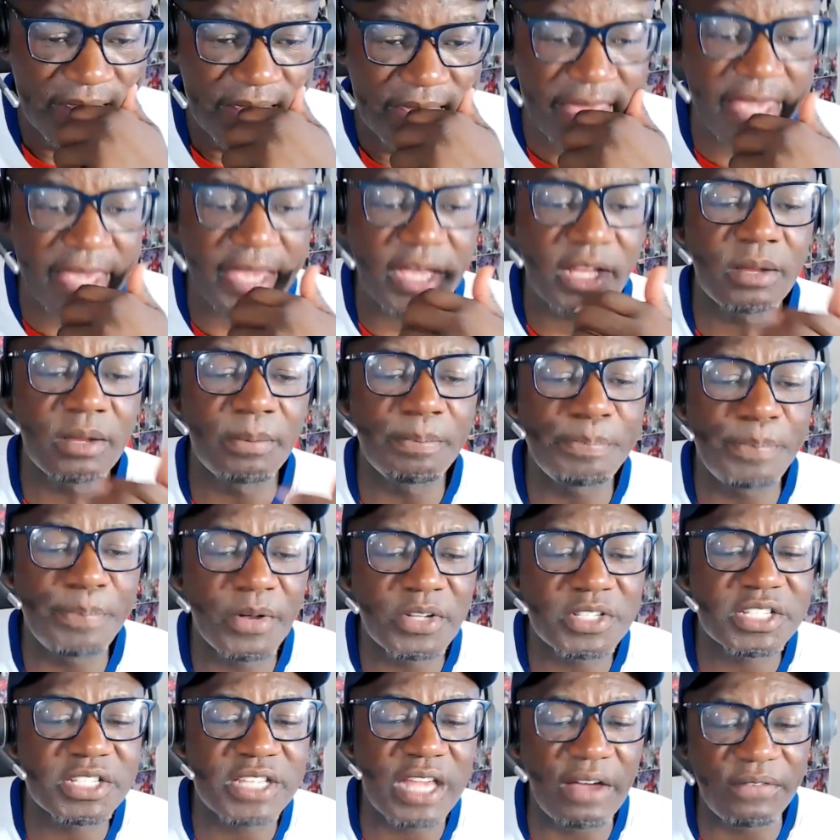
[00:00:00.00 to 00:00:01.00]
England
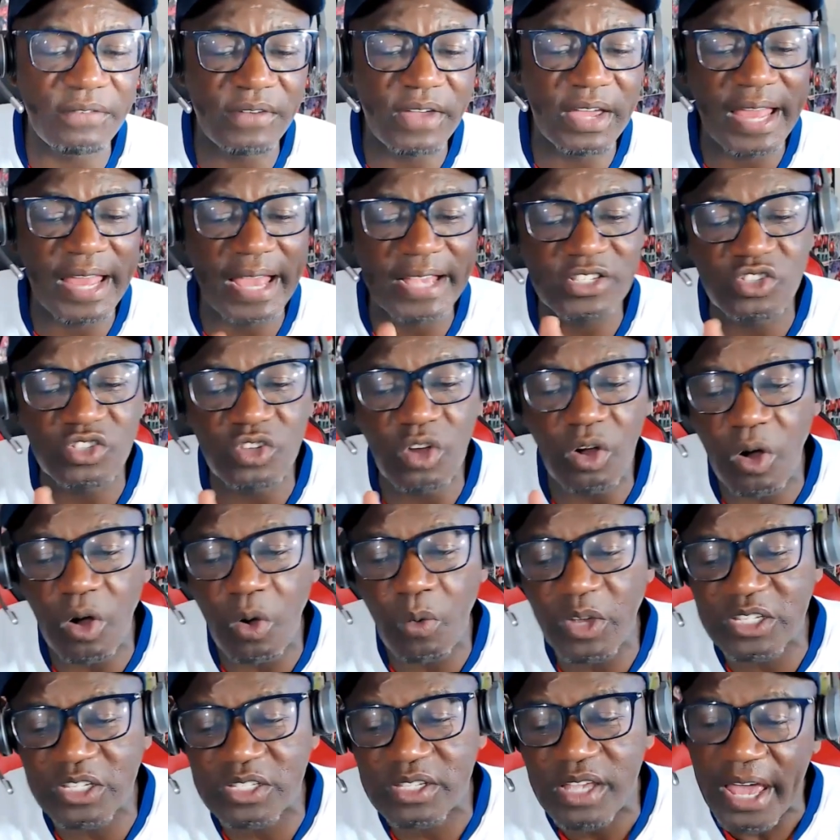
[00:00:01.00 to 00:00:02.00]
boss Southgate has
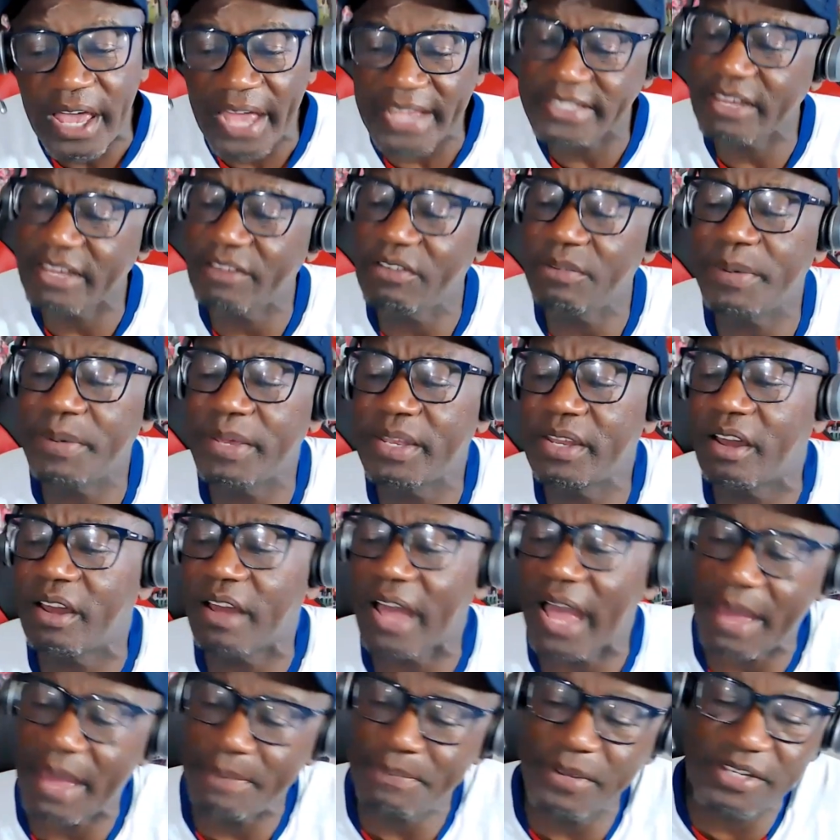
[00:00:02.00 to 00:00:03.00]
never been
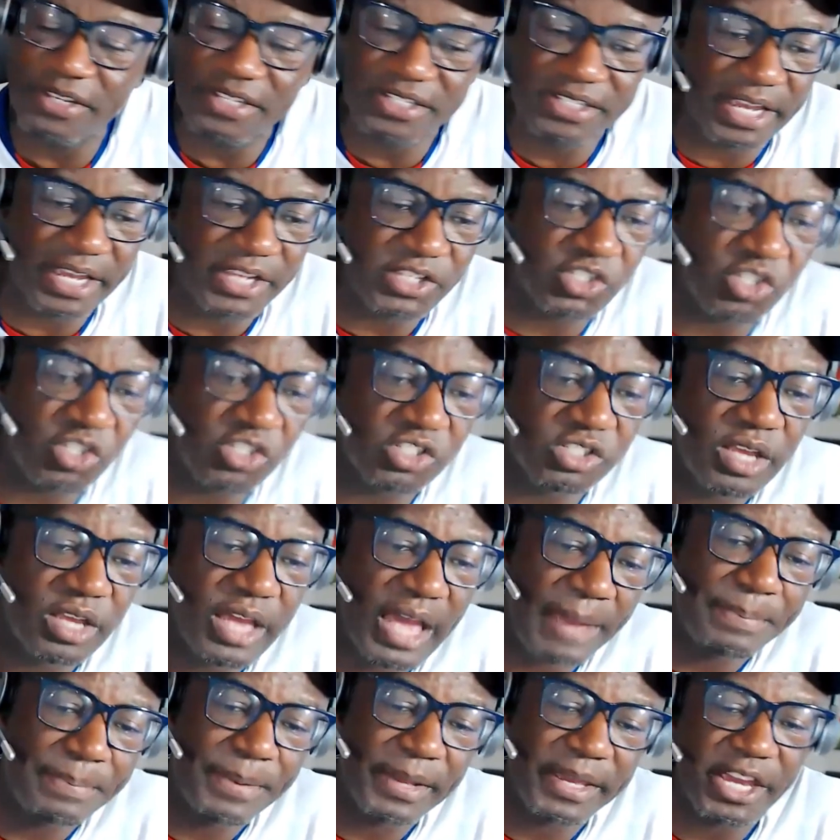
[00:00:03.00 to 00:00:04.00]
happy with Sancho's
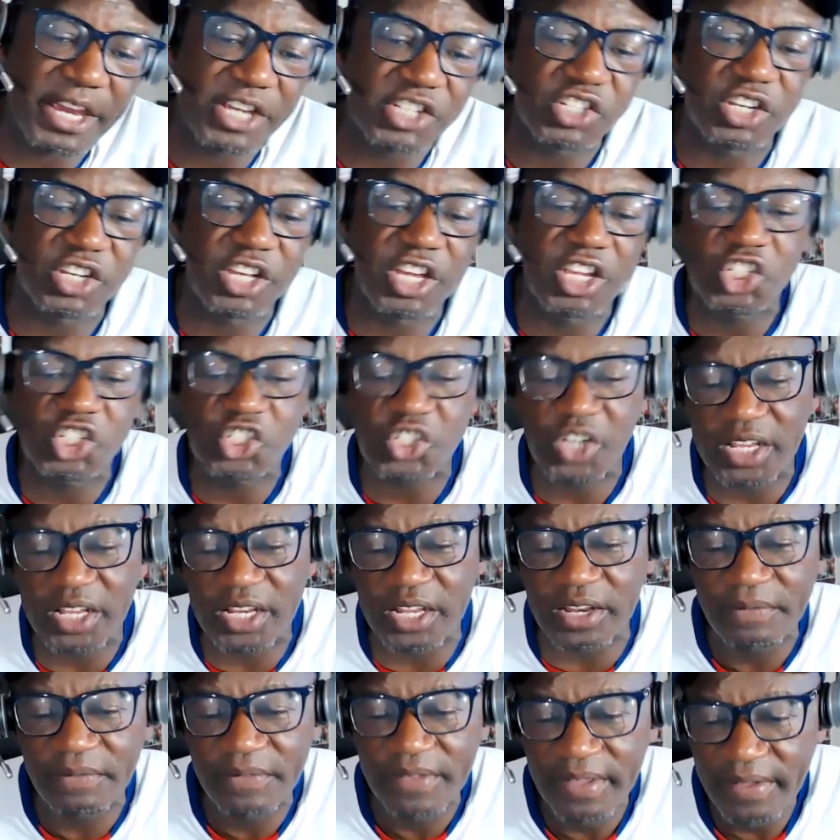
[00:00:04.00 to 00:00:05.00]
application in
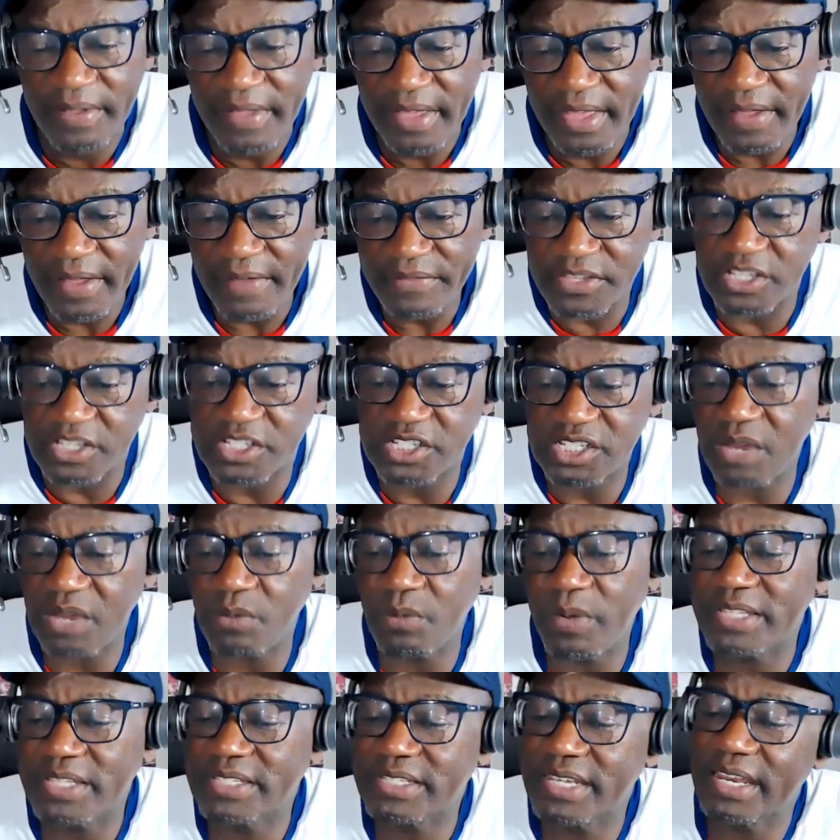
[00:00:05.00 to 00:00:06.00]
training. The same
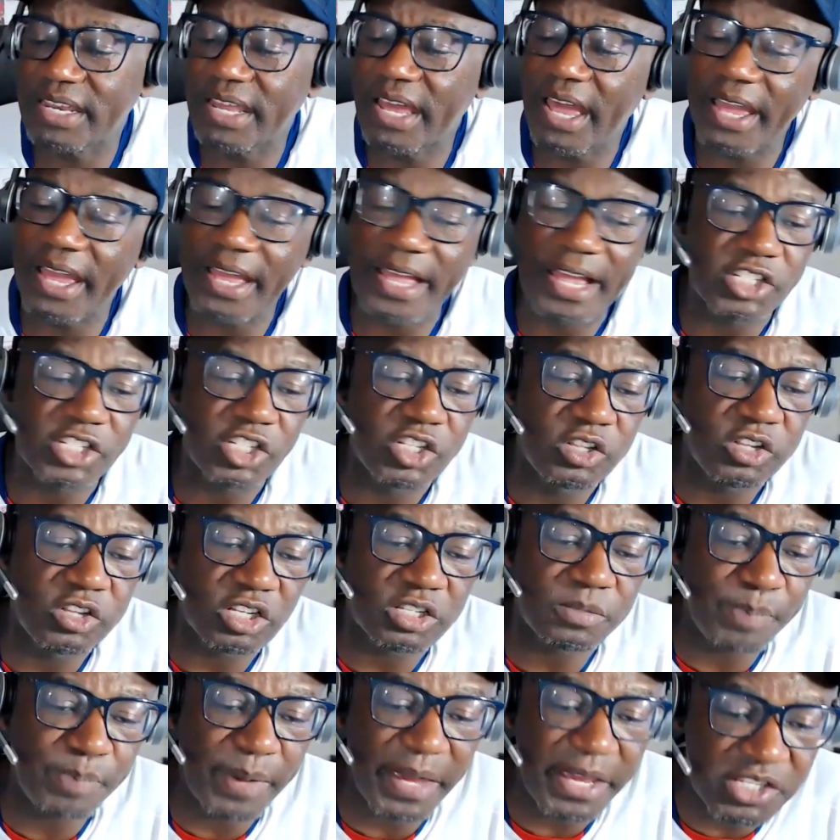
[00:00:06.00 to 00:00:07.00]
way Ten Hag has
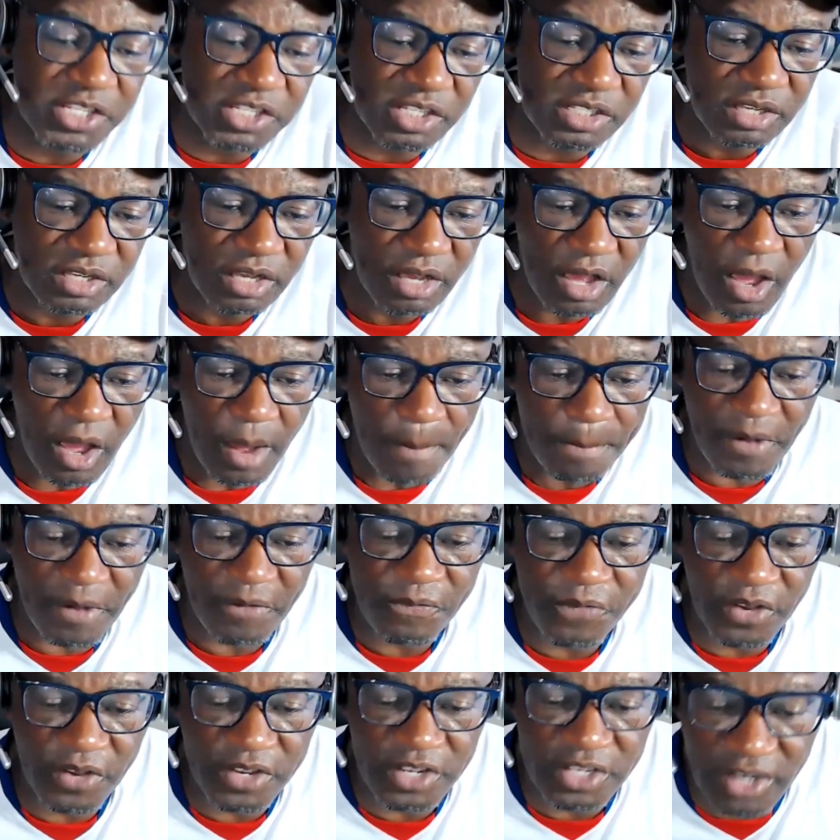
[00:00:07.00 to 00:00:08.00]
lost patience.
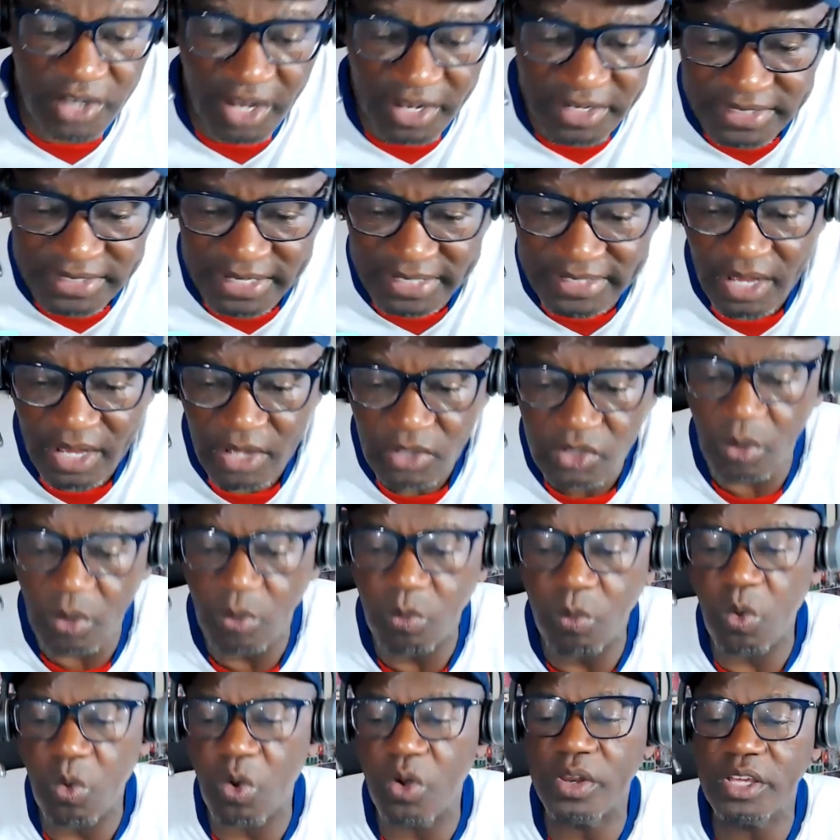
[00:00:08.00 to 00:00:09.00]
But for United, the
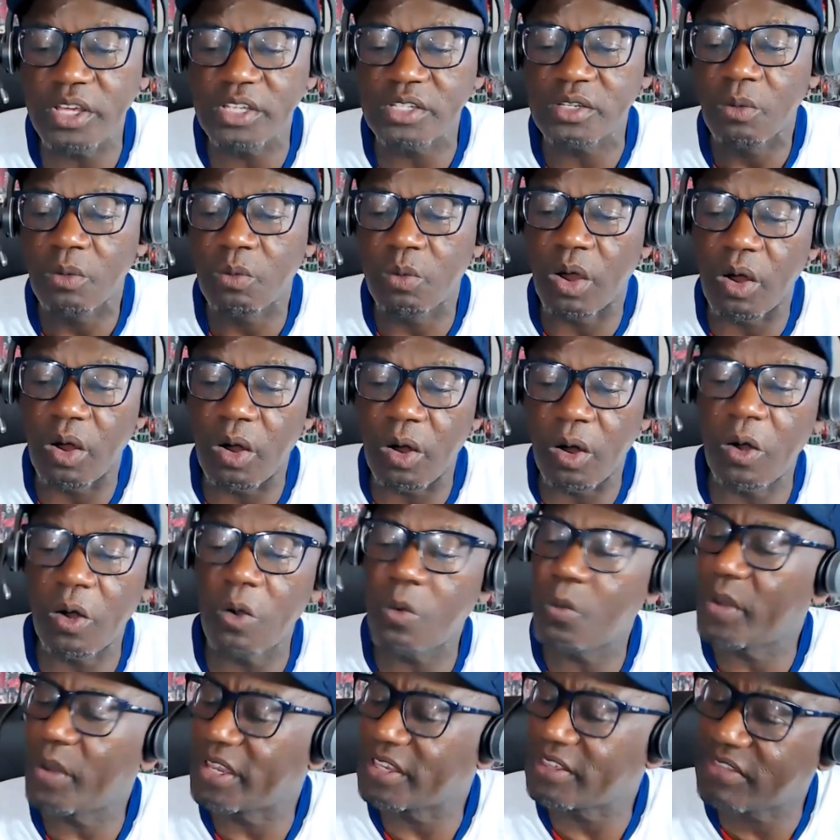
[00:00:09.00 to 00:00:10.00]
warnings were
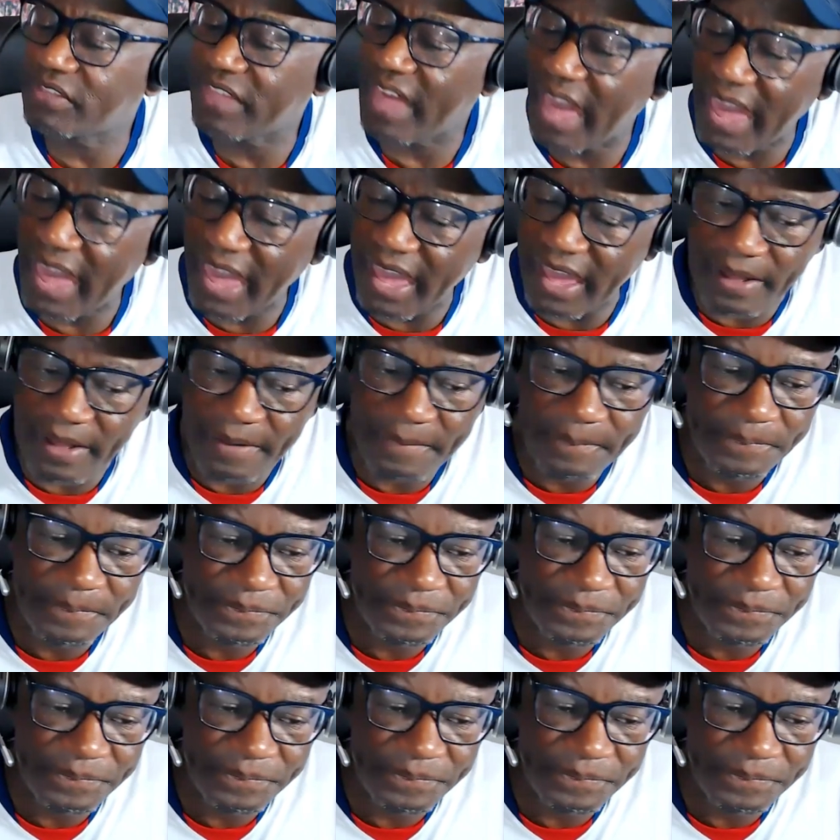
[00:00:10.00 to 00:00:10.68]
always there.